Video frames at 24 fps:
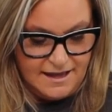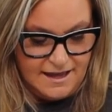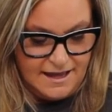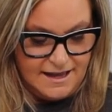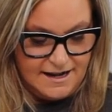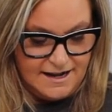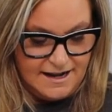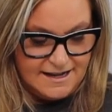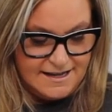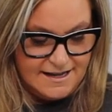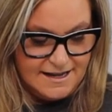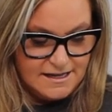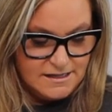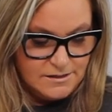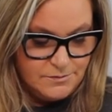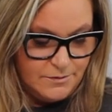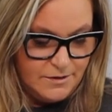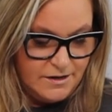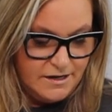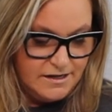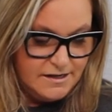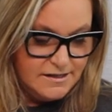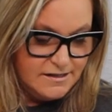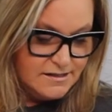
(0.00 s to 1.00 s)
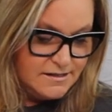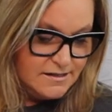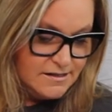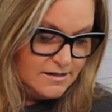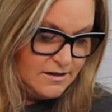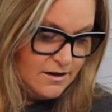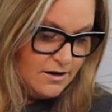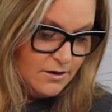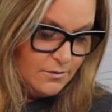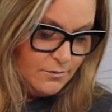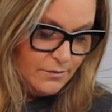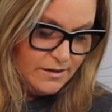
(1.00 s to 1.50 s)
And I guess we're going to
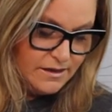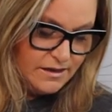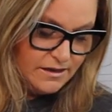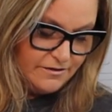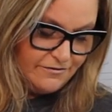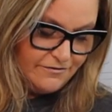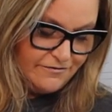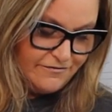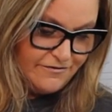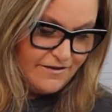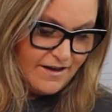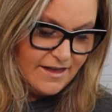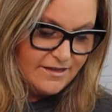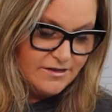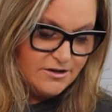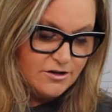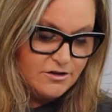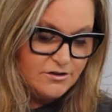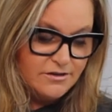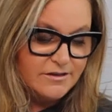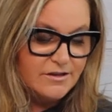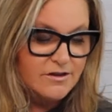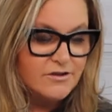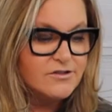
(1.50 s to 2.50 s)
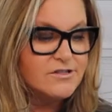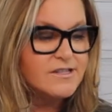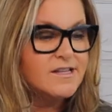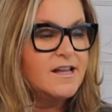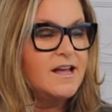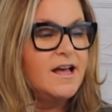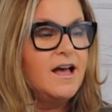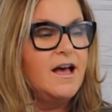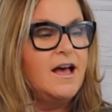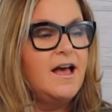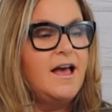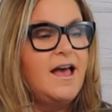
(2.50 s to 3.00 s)
start with the feather.
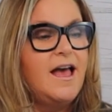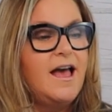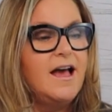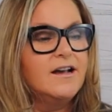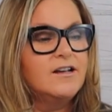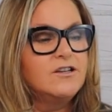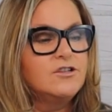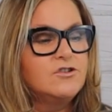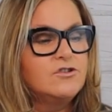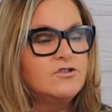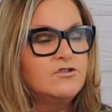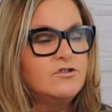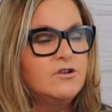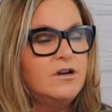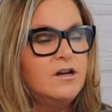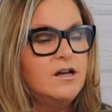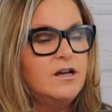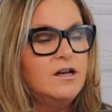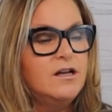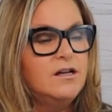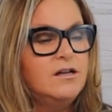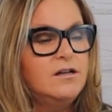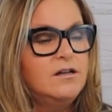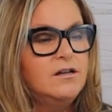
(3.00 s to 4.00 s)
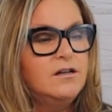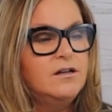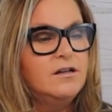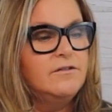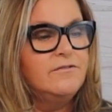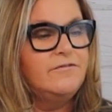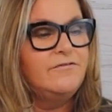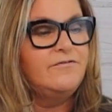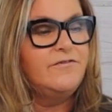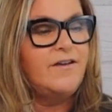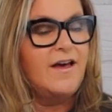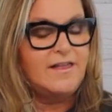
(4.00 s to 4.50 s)
There's extra
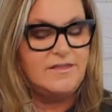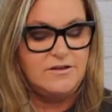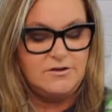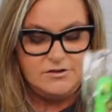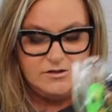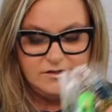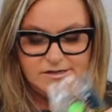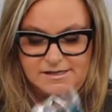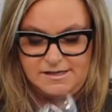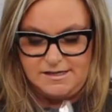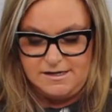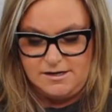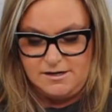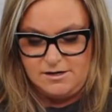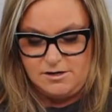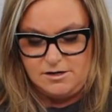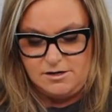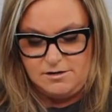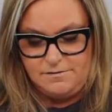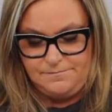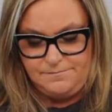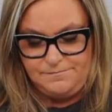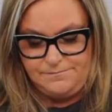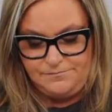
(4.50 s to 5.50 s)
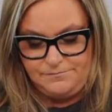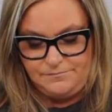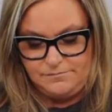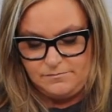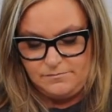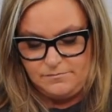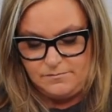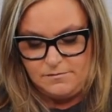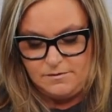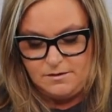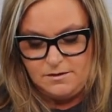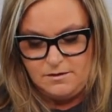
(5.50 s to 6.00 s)
feathers here.
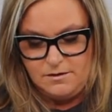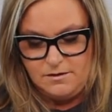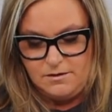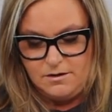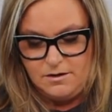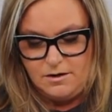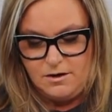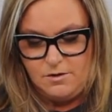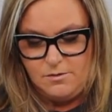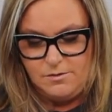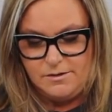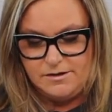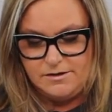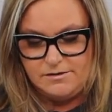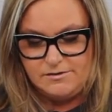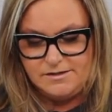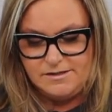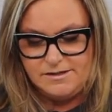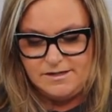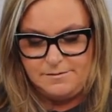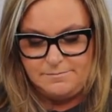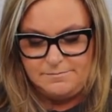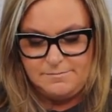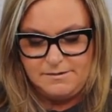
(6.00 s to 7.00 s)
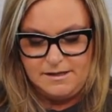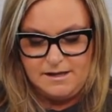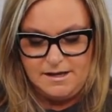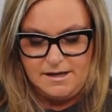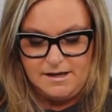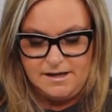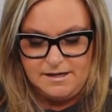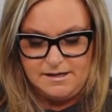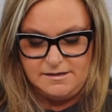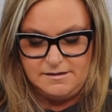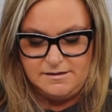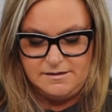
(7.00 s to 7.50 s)
Oh, and there's some
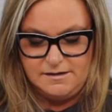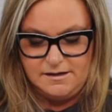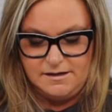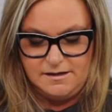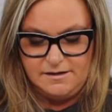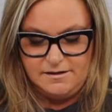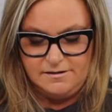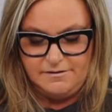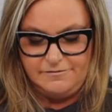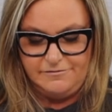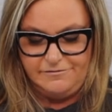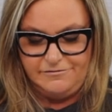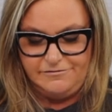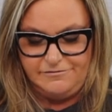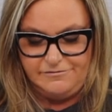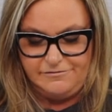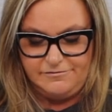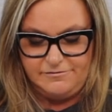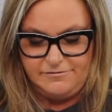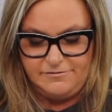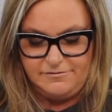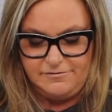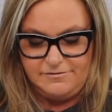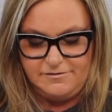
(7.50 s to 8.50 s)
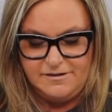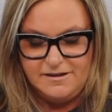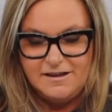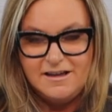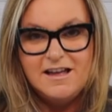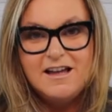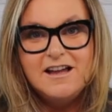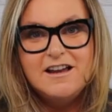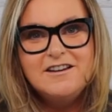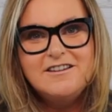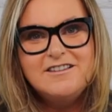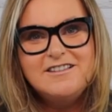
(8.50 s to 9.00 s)
kind of...
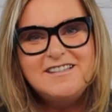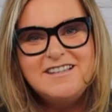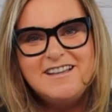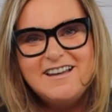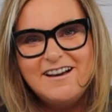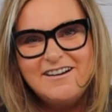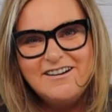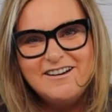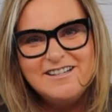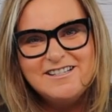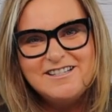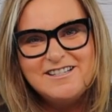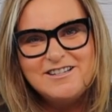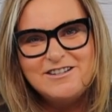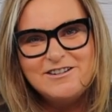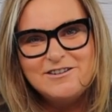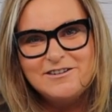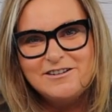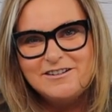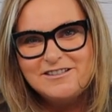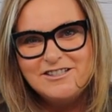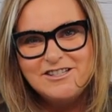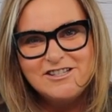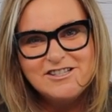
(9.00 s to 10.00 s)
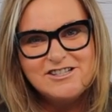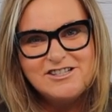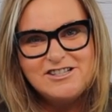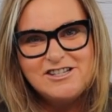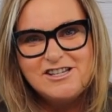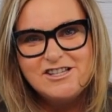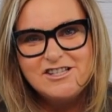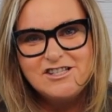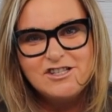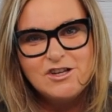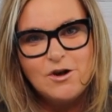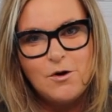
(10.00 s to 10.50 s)
See, I'm too, just,
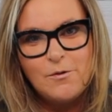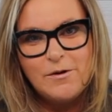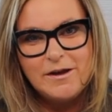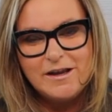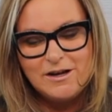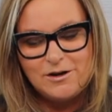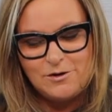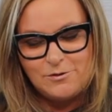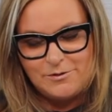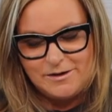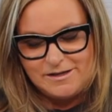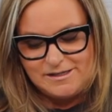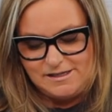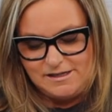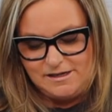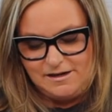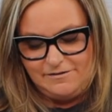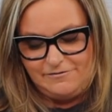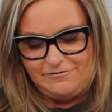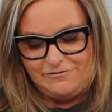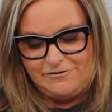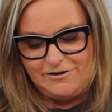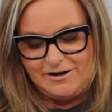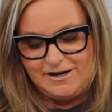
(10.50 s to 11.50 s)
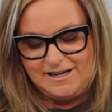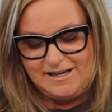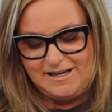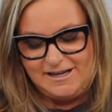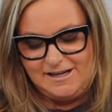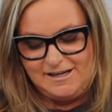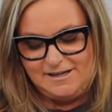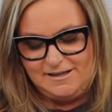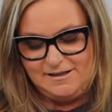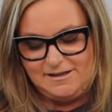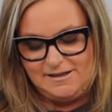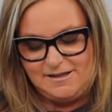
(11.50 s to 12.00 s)
she's so inquisitive for a
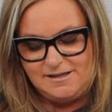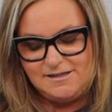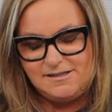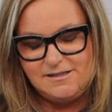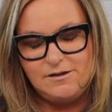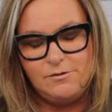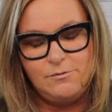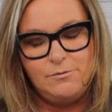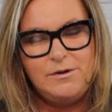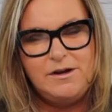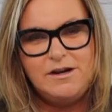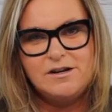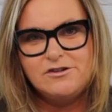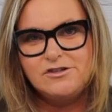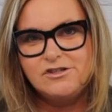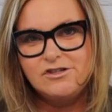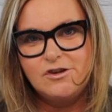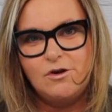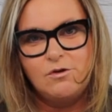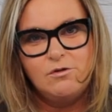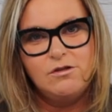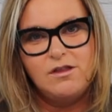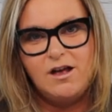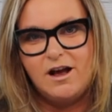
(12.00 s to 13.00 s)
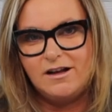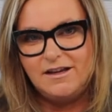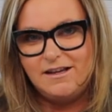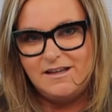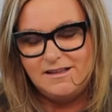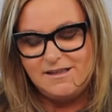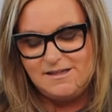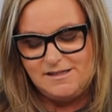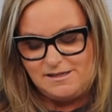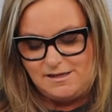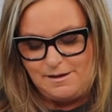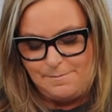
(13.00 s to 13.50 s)
kitten. We are so
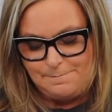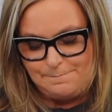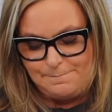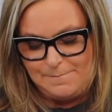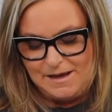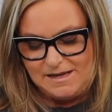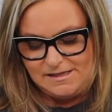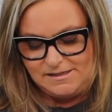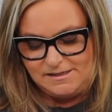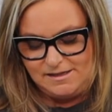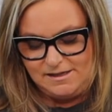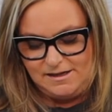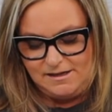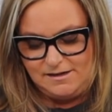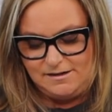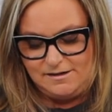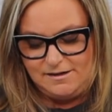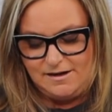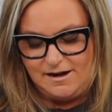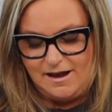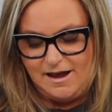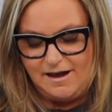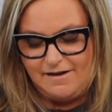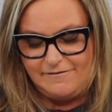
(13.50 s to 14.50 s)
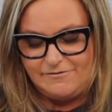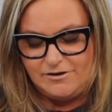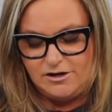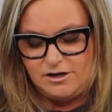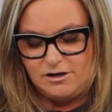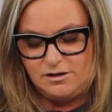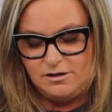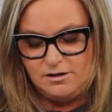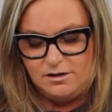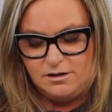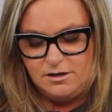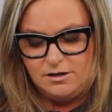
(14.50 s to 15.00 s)
lucky. This is the best kitten ever.